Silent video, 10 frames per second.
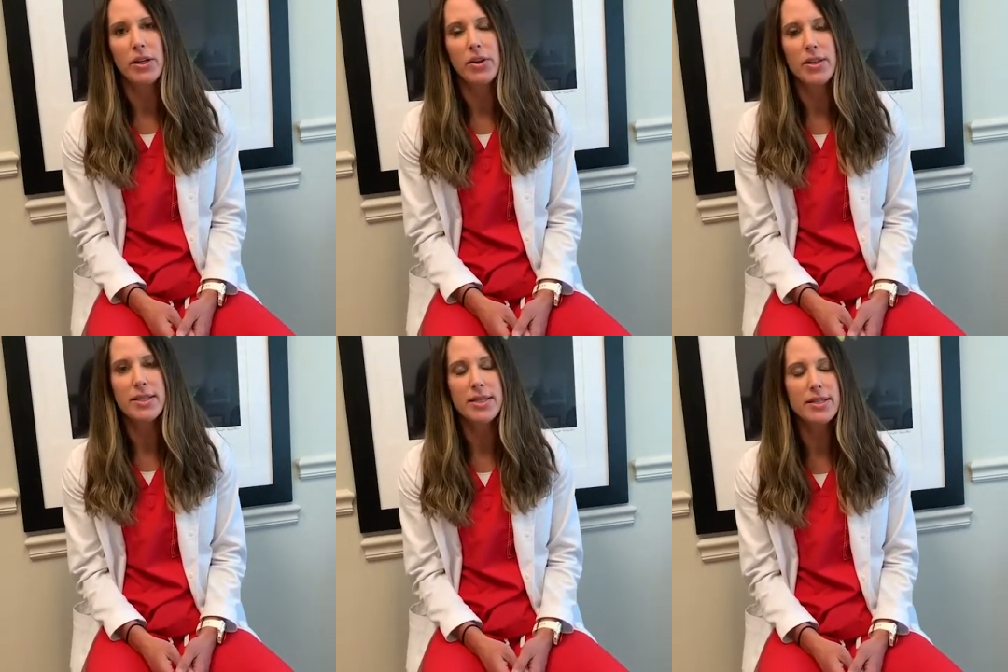You know,
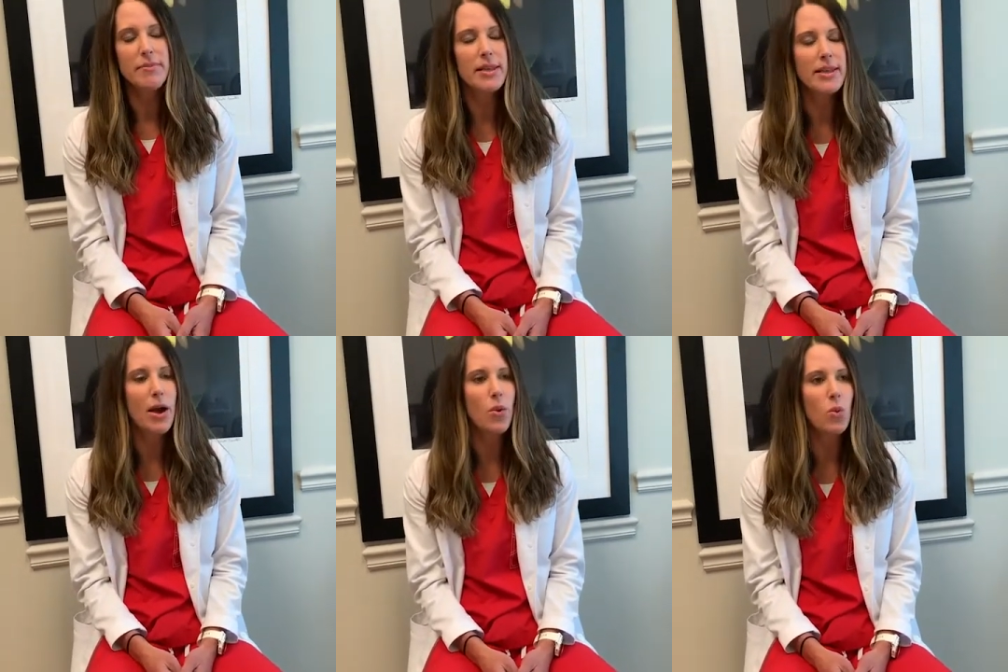this is something
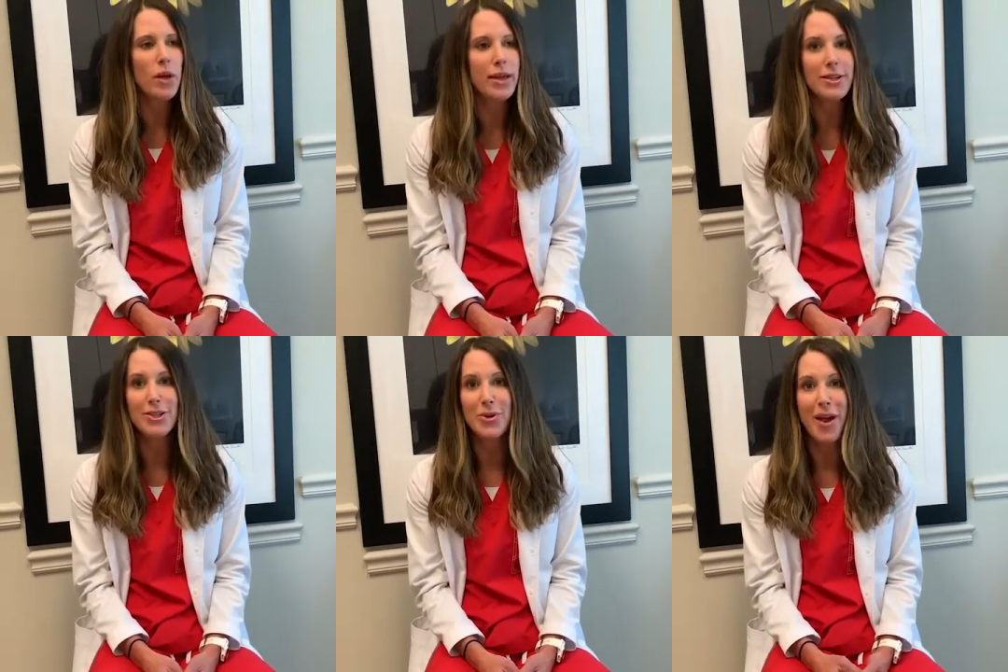that
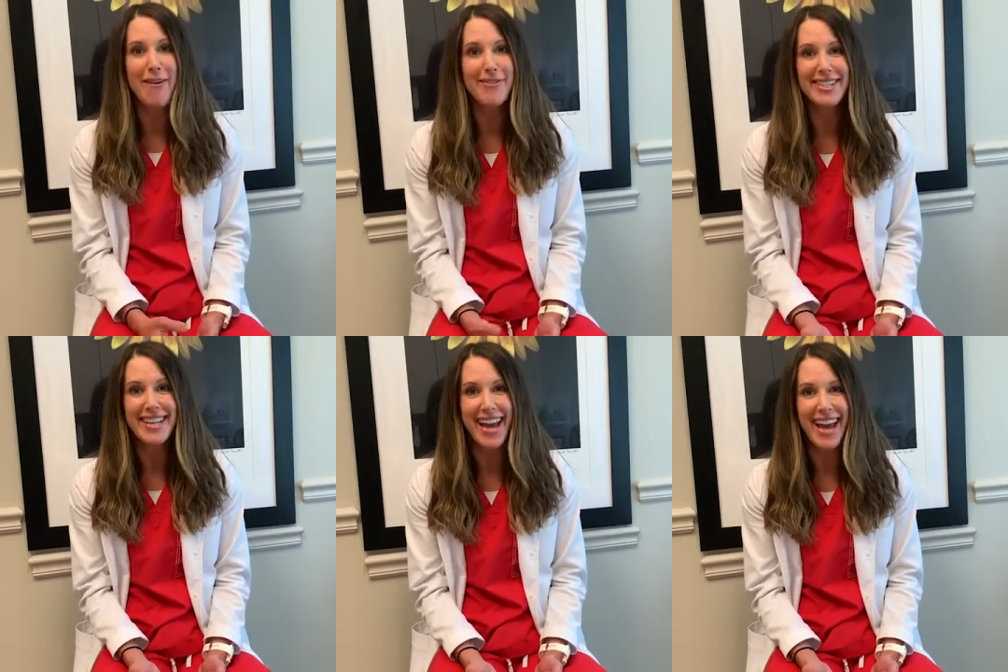we do every
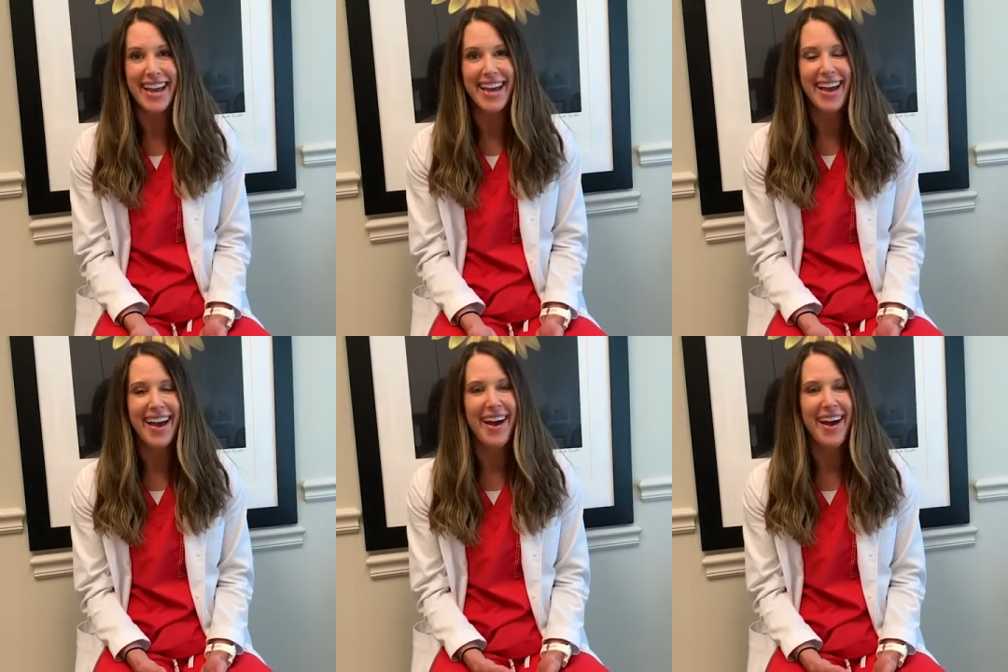day.